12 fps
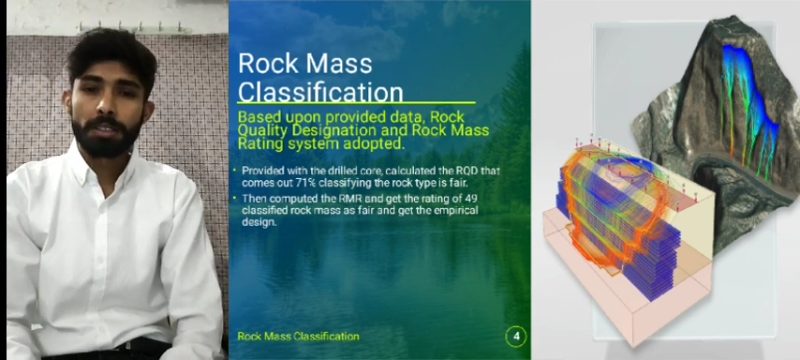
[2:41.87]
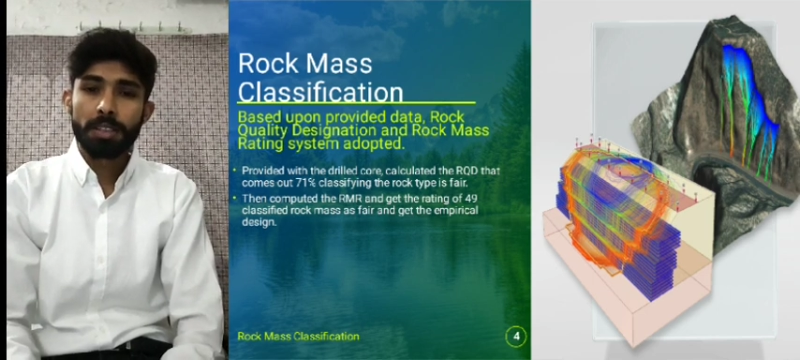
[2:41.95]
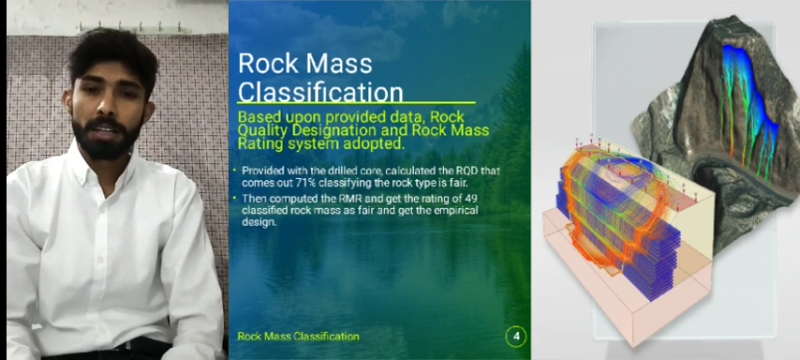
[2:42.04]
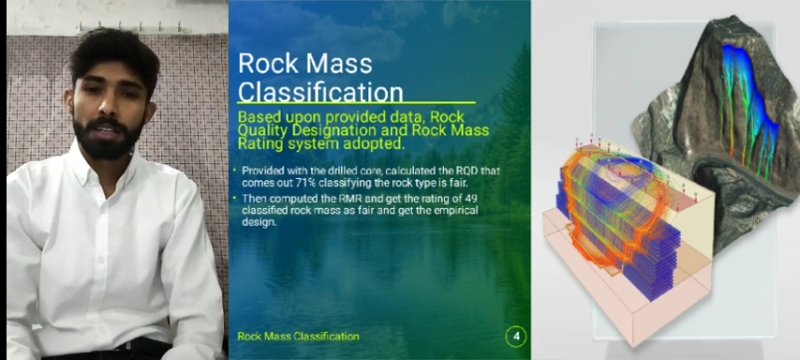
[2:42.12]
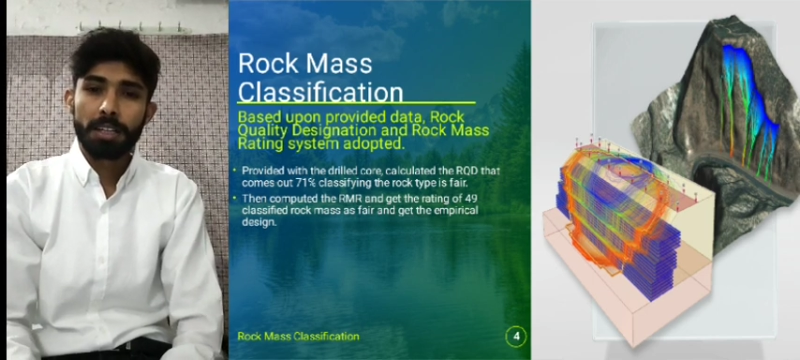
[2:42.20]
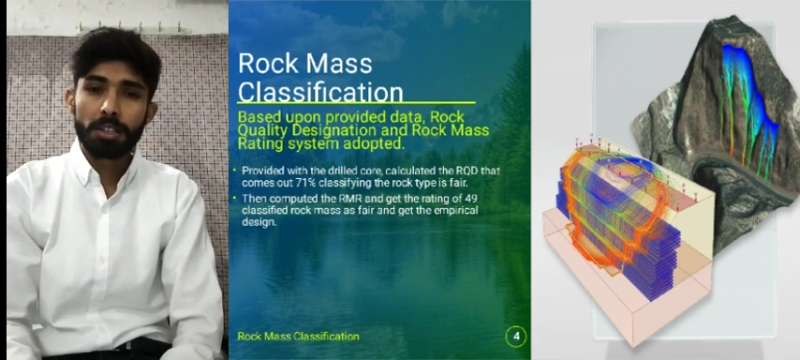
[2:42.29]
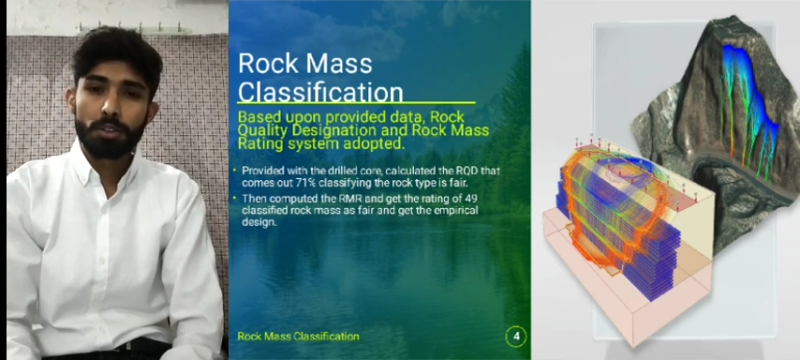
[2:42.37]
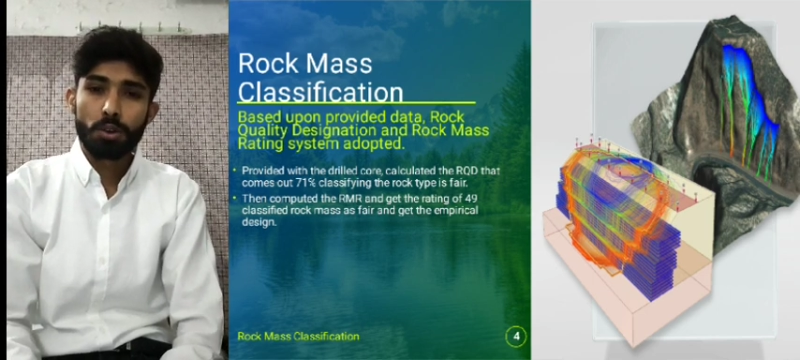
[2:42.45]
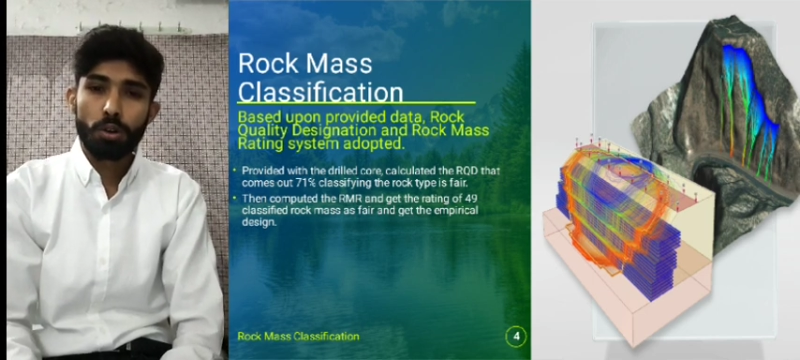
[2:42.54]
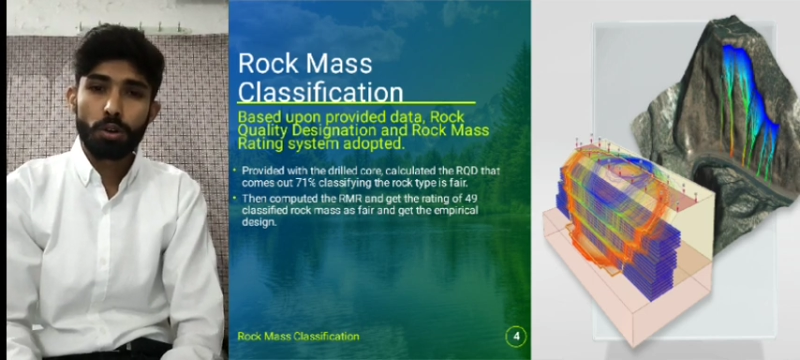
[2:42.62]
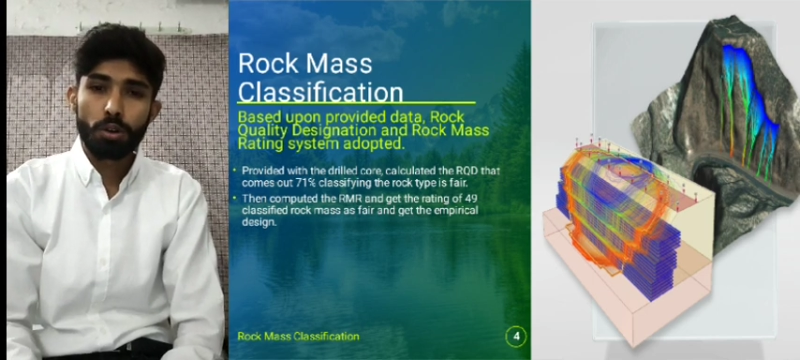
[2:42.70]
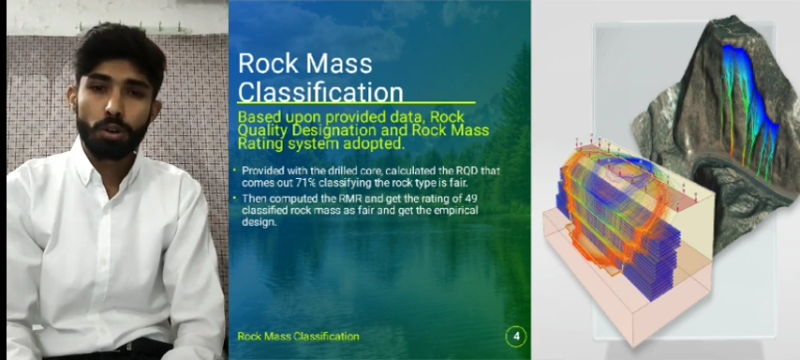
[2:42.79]
that is
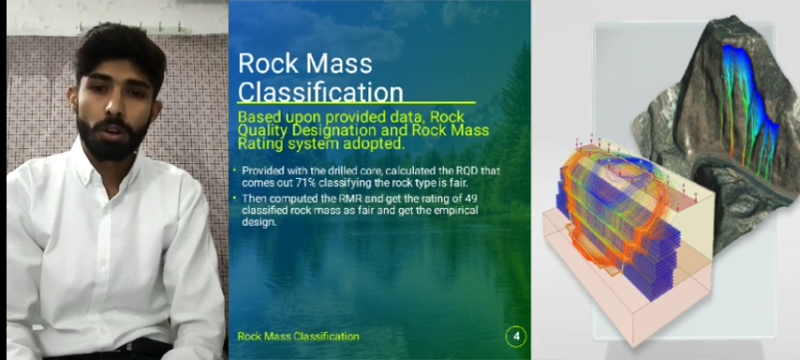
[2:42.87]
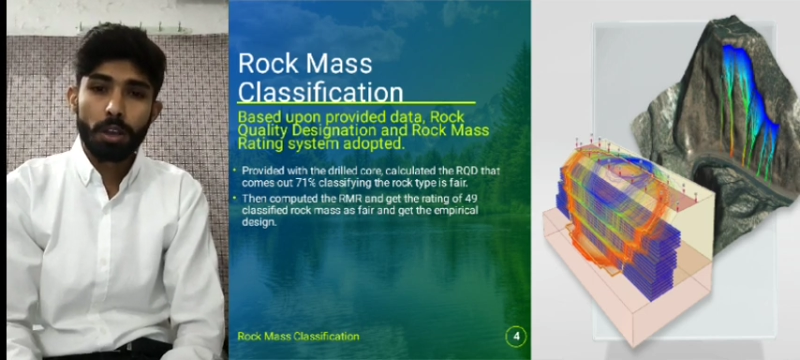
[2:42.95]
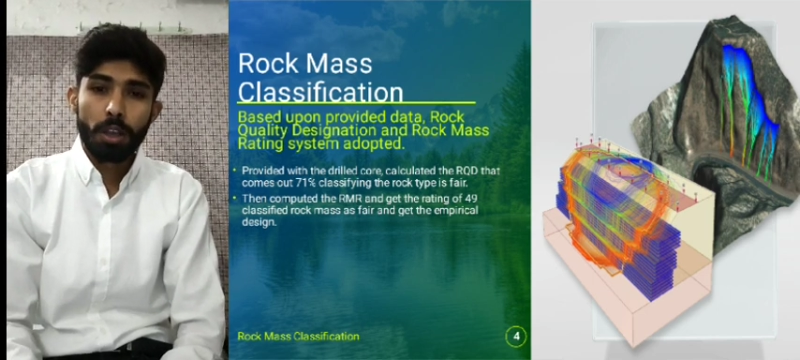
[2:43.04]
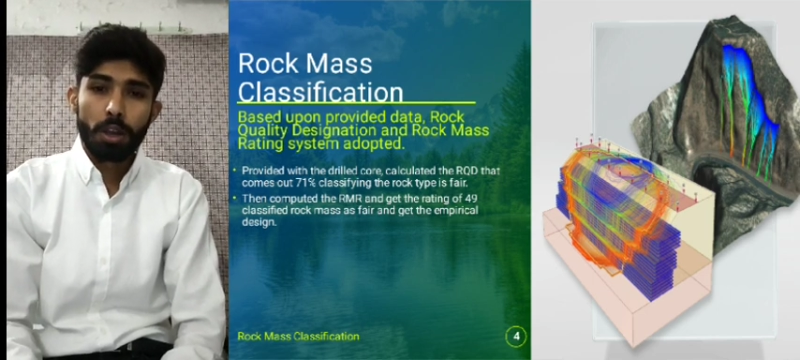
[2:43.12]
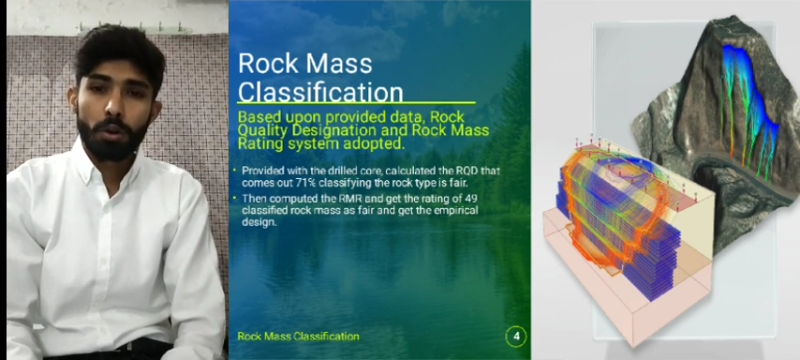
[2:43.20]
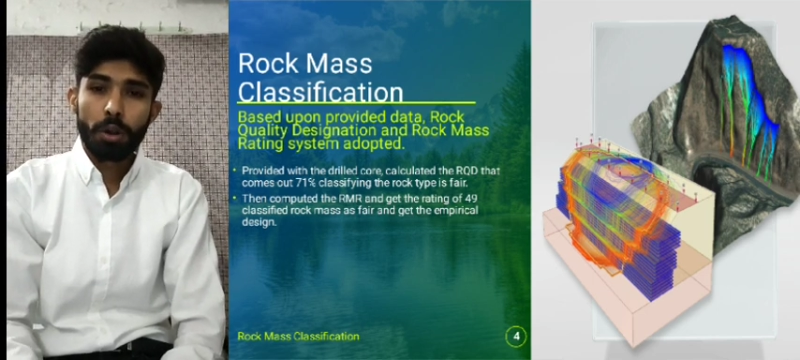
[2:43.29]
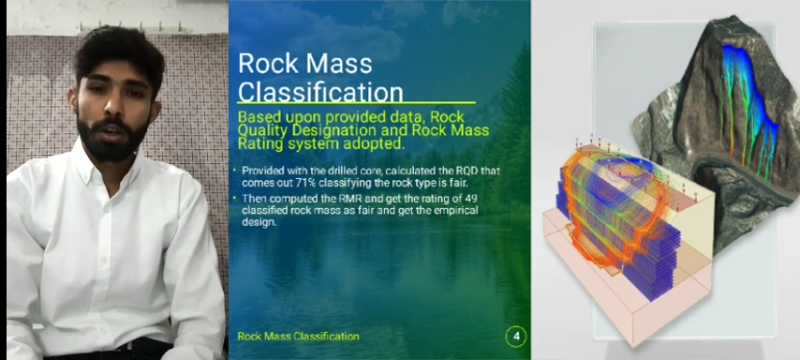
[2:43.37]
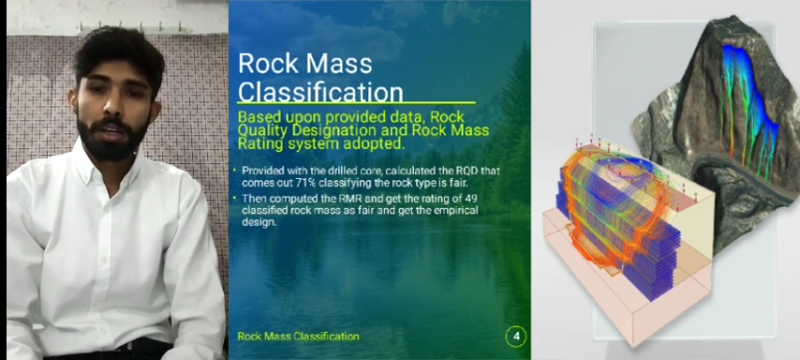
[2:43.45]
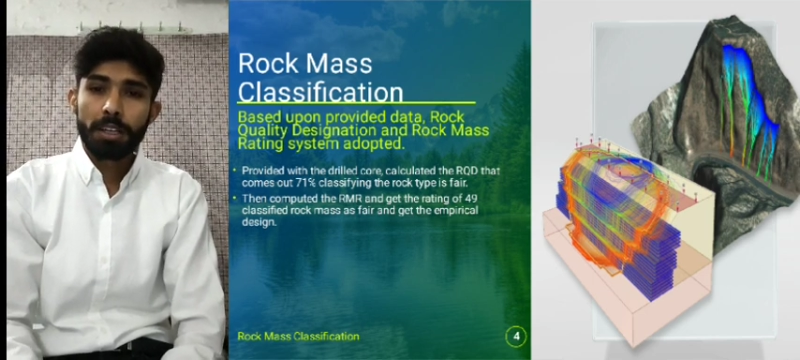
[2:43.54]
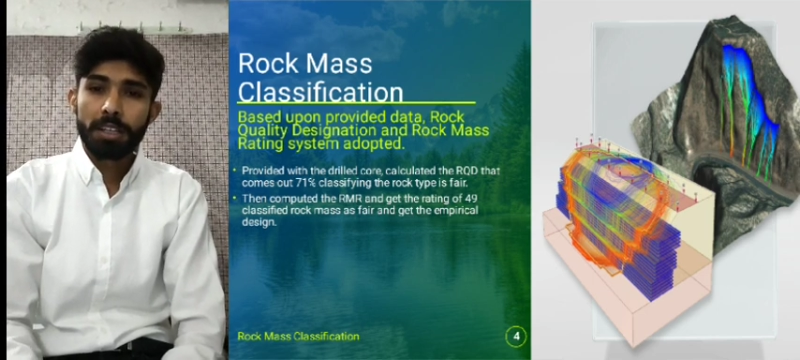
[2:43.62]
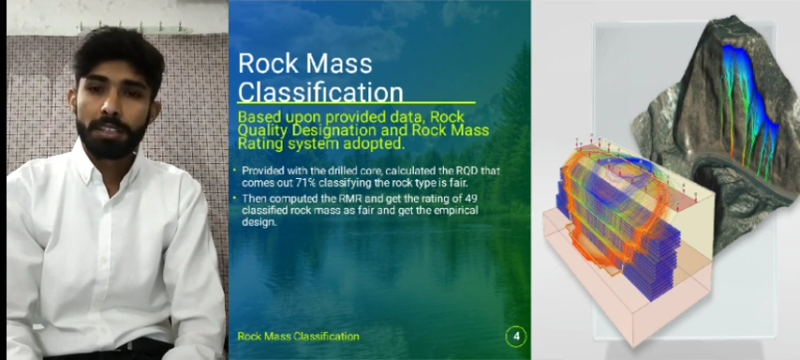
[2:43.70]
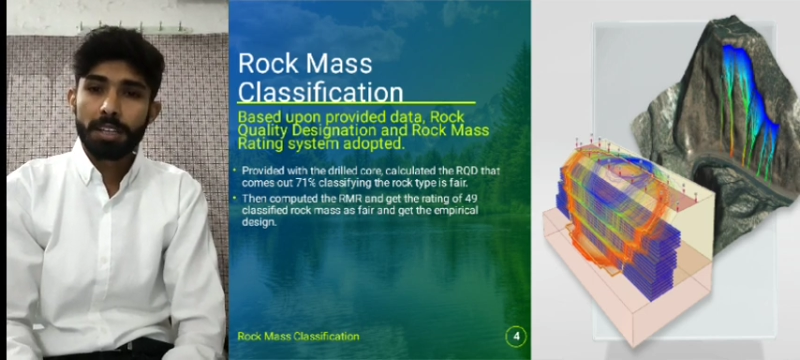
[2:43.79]
rock
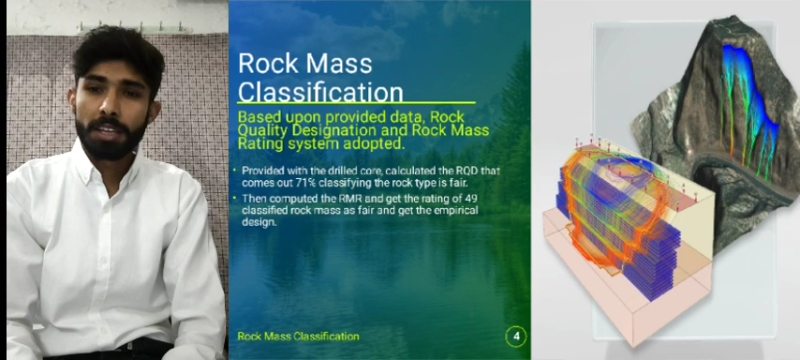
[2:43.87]
qualities